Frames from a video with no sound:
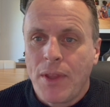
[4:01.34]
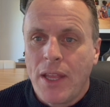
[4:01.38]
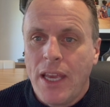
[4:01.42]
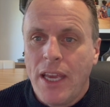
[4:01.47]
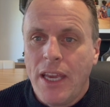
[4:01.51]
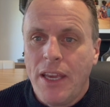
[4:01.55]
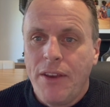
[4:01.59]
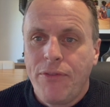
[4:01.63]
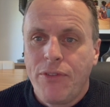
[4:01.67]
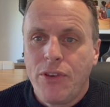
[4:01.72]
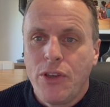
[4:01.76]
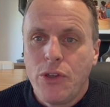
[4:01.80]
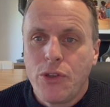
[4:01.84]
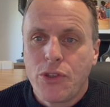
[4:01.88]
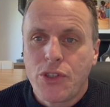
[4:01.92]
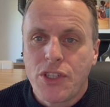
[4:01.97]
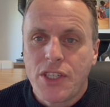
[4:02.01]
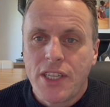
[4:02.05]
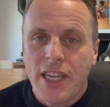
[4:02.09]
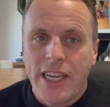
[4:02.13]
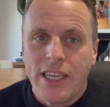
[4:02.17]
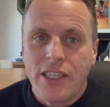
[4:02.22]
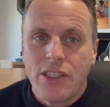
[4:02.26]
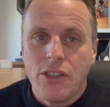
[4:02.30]
If you
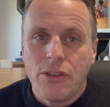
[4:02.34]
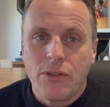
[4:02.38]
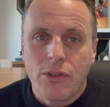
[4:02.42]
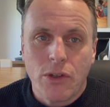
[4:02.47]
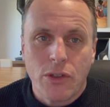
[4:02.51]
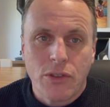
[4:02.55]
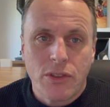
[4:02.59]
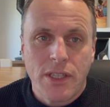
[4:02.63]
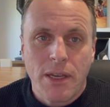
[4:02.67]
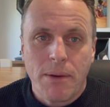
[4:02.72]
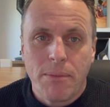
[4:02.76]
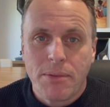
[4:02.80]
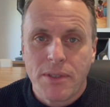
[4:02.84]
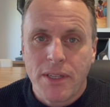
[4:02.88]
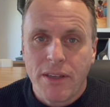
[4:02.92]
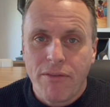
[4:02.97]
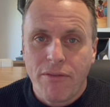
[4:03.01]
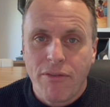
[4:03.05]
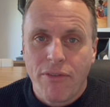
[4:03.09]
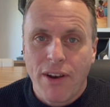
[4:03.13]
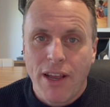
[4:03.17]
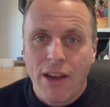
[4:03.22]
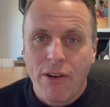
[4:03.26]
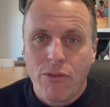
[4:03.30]
state you've got 10%
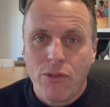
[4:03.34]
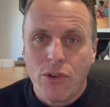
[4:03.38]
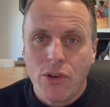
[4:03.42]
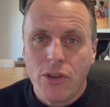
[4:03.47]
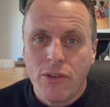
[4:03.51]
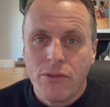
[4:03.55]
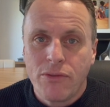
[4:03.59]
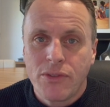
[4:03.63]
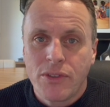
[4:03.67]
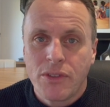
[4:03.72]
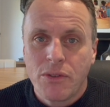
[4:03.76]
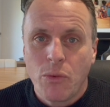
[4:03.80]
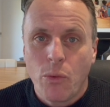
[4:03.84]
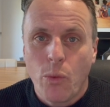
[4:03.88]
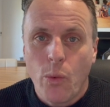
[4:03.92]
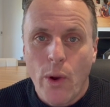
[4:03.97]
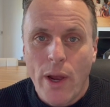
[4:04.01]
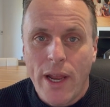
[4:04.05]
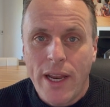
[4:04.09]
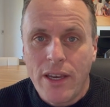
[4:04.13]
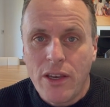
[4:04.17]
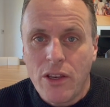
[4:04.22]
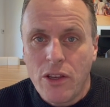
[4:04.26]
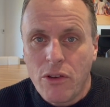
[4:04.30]
flat roofs
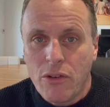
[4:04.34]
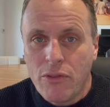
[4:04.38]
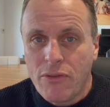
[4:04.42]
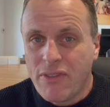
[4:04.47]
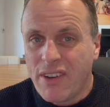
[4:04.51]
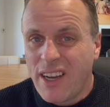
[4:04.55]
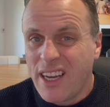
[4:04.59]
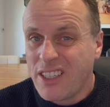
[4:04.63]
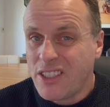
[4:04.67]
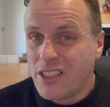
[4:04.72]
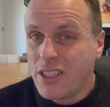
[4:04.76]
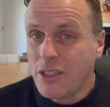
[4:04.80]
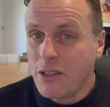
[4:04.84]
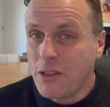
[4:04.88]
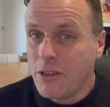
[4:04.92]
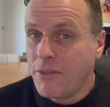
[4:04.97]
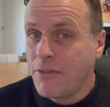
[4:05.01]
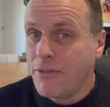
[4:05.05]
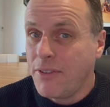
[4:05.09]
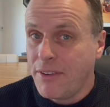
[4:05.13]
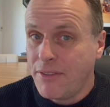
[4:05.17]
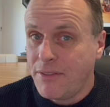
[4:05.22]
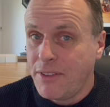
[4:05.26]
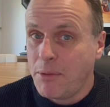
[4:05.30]
when you've actually got
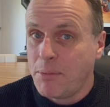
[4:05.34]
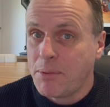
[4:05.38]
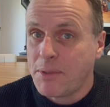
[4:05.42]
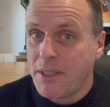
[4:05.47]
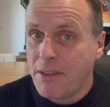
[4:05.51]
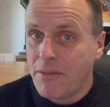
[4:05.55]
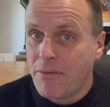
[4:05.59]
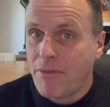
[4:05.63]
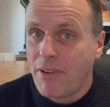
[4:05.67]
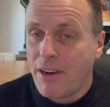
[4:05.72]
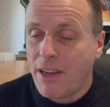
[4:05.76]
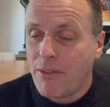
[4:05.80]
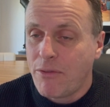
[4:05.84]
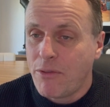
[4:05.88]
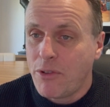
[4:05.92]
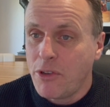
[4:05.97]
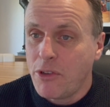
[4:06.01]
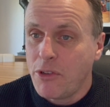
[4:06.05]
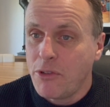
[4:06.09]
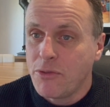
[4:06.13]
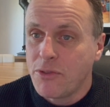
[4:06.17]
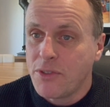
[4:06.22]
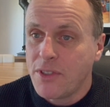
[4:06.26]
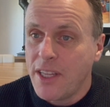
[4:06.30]
50% flat
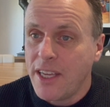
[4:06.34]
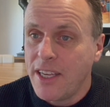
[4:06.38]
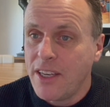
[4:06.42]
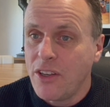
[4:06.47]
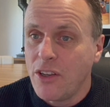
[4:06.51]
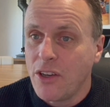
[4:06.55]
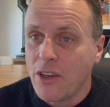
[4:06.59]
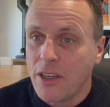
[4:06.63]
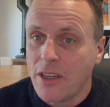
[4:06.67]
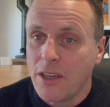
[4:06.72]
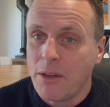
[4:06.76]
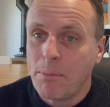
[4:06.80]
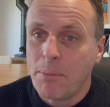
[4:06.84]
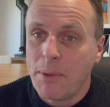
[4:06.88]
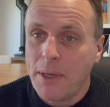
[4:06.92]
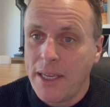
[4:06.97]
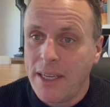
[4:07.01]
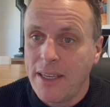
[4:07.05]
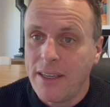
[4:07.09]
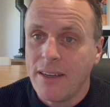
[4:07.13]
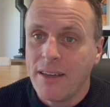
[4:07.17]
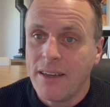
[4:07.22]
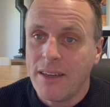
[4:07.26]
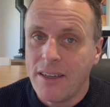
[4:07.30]
roofs, then you're going to
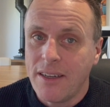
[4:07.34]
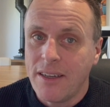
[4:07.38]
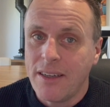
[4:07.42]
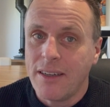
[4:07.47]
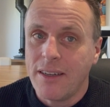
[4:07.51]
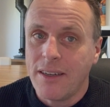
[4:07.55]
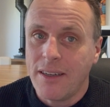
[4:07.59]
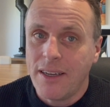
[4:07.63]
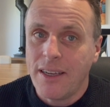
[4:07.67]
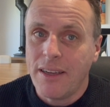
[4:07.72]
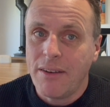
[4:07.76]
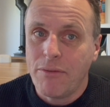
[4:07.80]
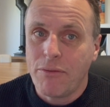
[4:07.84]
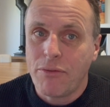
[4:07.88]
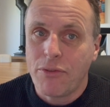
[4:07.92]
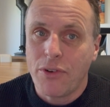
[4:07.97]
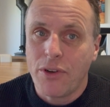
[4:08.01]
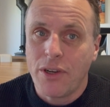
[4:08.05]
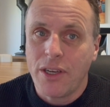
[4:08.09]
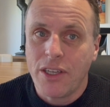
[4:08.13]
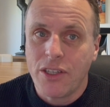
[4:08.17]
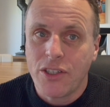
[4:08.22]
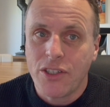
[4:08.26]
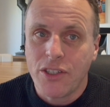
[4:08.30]
be in for
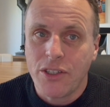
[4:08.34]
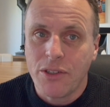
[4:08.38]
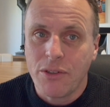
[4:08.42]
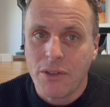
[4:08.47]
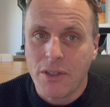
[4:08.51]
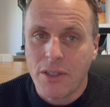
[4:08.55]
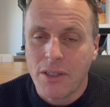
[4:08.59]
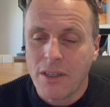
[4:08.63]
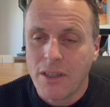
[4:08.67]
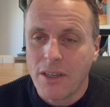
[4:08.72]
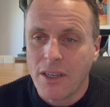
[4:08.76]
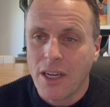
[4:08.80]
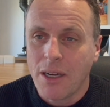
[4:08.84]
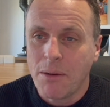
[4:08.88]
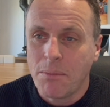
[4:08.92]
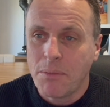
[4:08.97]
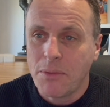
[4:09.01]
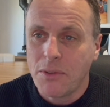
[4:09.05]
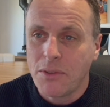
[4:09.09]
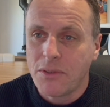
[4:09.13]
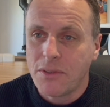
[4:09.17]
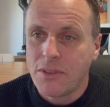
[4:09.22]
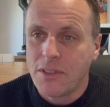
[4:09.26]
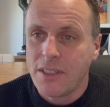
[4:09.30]
an issue, and I'm going to come
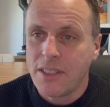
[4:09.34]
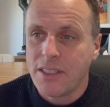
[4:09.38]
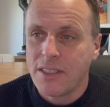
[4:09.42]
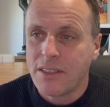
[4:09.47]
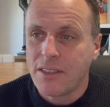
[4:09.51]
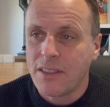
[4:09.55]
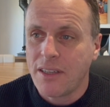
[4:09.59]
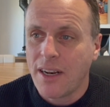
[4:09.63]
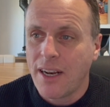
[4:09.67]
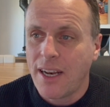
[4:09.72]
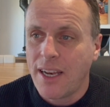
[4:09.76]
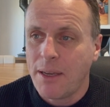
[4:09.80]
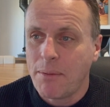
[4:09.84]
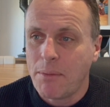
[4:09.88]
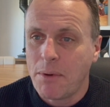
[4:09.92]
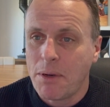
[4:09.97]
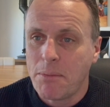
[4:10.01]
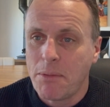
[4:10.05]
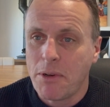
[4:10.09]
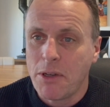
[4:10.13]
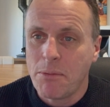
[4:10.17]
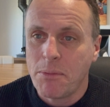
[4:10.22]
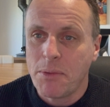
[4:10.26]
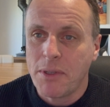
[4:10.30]
on to this in a claim in a
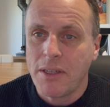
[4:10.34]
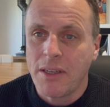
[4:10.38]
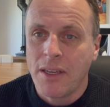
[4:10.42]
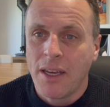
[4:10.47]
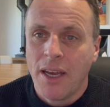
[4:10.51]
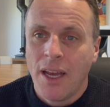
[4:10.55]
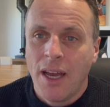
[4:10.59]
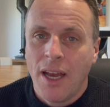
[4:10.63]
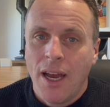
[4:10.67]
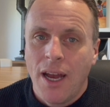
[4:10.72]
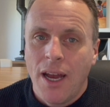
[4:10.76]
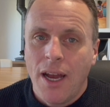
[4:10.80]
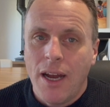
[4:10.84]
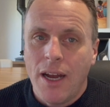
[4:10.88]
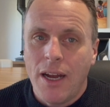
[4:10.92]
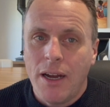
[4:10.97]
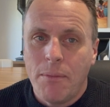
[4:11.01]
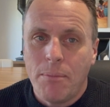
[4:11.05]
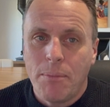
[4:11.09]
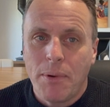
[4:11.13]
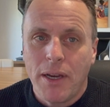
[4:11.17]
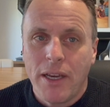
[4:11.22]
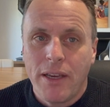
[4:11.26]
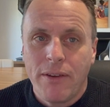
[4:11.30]
moment.
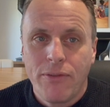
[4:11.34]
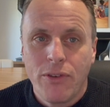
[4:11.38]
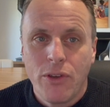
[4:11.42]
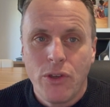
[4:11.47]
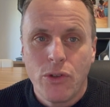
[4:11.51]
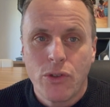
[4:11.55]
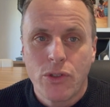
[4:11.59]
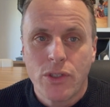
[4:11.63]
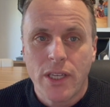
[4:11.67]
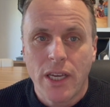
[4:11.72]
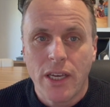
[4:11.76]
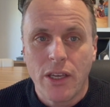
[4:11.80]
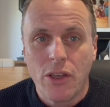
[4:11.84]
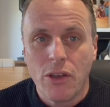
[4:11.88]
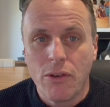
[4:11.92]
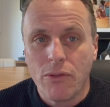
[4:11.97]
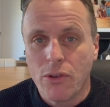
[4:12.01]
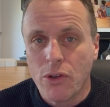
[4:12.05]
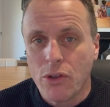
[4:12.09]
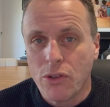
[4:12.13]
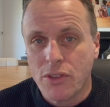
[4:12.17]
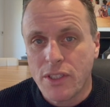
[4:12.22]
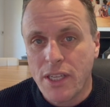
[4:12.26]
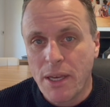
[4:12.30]
But if you say you've
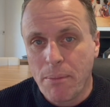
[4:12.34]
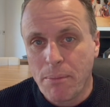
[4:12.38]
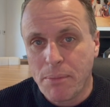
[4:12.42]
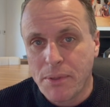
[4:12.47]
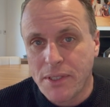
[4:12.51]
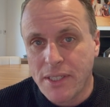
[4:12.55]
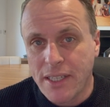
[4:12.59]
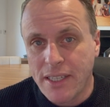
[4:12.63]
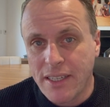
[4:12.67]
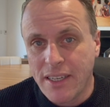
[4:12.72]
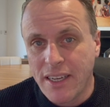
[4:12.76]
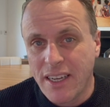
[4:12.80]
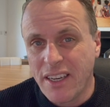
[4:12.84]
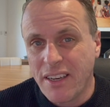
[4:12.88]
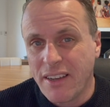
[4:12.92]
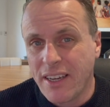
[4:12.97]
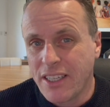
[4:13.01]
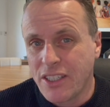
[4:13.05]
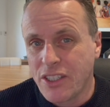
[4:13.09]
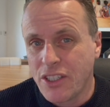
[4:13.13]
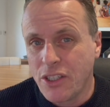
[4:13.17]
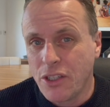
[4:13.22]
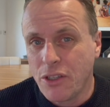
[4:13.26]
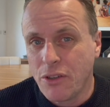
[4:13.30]
got 10% and
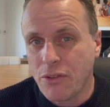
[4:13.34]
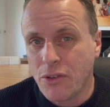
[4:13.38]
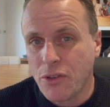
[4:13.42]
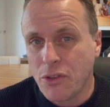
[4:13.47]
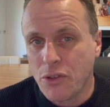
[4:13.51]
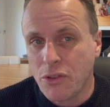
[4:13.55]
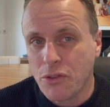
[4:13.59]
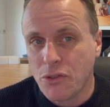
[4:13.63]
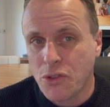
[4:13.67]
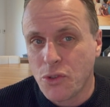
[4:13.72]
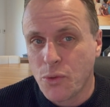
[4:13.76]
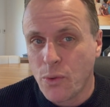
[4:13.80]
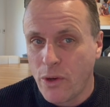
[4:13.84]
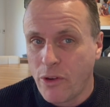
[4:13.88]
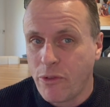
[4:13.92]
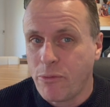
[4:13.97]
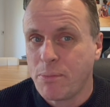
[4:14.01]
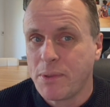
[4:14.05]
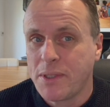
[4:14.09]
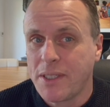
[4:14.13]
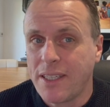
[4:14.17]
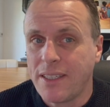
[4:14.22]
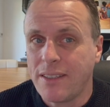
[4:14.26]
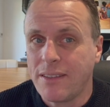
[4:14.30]
actually you've got
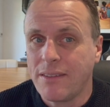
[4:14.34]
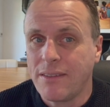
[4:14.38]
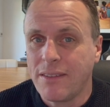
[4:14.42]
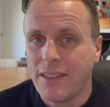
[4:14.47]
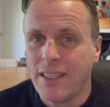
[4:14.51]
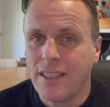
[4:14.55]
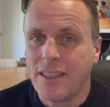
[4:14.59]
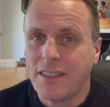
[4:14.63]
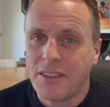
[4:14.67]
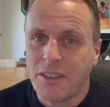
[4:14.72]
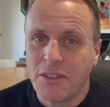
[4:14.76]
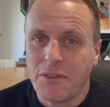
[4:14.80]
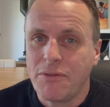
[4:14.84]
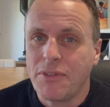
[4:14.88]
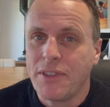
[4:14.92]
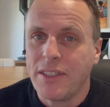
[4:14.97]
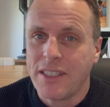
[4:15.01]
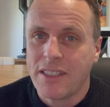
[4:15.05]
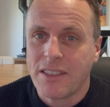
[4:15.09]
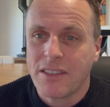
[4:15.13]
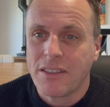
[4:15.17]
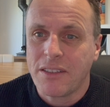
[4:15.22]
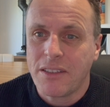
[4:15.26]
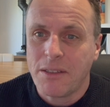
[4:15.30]
12%, then I don't think
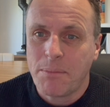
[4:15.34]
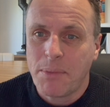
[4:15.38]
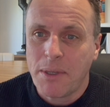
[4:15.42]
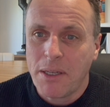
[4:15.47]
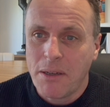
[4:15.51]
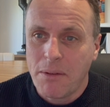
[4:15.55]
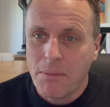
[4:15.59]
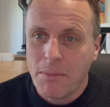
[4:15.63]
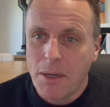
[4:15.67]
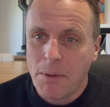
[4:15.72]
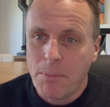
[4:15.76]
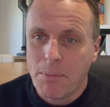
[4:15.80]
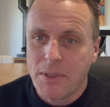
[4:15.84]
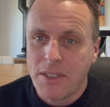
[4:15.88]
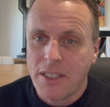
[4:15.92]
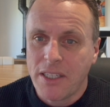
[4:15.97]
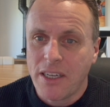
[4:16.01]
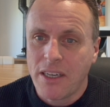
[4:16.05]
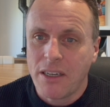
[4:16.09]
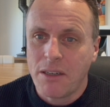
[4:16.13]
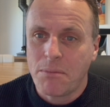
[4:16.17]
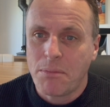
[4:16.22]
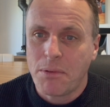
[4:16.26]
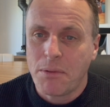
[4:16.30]
that's going to be a
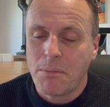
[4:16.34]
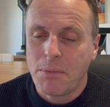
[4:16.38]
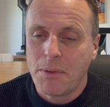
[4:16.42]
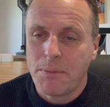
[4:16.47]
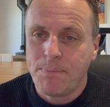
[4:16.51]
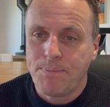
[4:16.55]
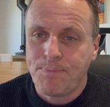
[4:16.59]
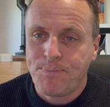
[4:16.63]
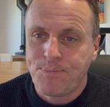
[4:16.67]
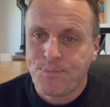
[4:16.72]
particular problem.